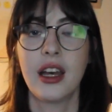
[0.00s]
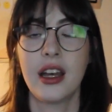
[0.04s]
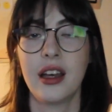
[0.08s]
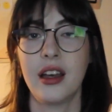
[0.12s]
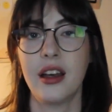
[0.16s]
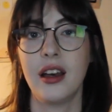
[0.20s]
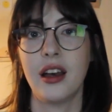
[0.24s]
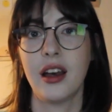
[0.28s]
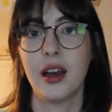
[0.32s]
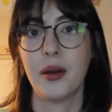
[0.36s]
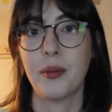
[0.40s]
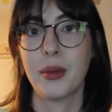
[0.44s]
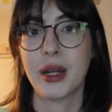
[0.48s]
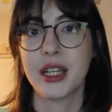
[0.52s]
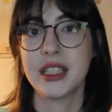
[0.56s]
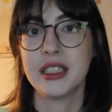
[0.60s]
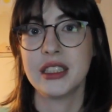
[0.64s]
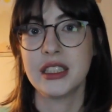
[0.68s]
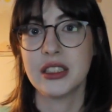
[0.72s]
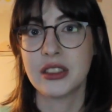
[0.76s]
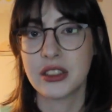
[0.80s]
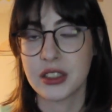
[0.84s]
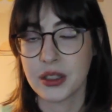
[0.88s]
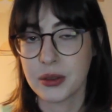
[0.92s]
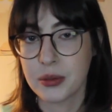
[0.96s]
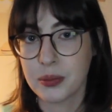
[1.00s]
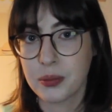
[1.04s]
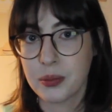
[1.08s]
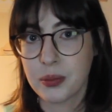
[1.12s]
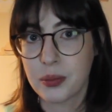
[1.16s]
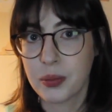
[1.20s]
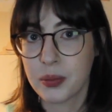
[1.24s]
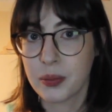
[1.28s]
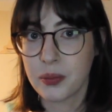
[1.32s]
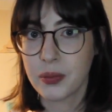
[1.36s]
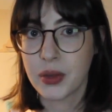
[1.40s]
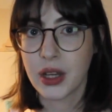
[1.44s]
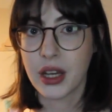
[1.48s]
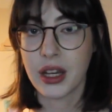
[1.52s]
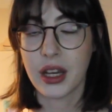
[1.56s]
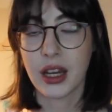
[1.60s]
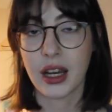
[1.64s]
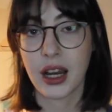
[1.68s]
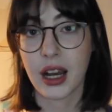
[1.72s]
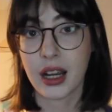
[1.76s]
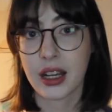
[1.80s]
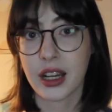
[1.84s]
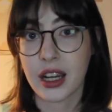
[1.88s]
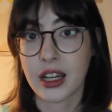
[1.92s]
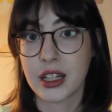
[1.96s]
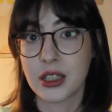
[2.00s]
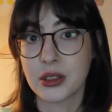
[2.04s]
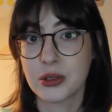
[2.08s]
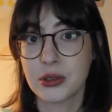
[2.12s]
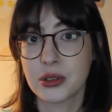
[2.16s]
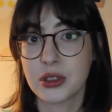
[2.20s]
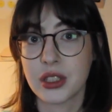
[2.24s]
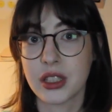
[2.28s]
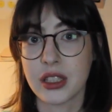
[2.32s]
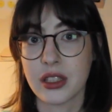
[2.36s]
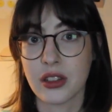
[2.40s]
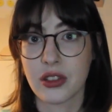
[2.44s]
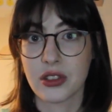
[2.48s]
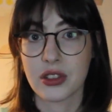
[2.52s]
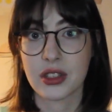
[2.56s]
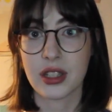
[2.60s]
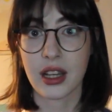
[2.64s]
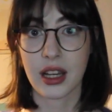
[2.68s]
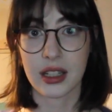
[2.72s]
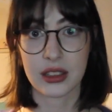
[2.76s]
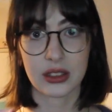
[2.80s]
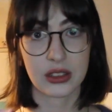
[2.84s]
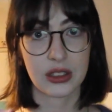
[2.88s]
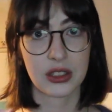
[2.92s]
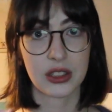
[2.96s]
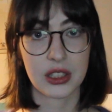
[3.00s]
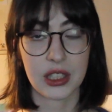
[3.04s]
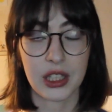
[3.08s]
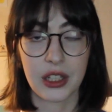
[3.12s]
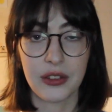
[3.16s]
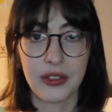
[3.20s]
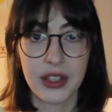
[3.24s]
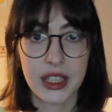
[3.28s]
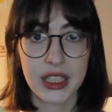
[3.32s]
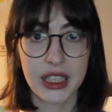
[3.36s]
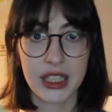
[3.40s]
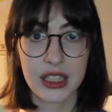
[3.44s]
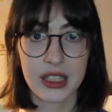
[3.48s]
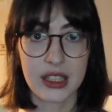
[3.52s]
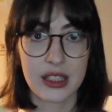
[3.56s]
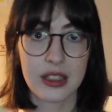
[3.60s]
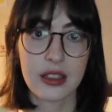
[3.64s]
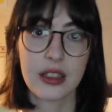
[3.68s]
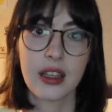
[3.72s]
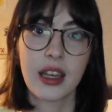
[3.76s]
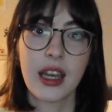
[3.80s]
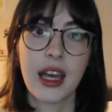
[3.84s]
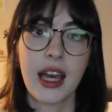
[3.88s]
Uh, my knitting uh, account is at silvaknits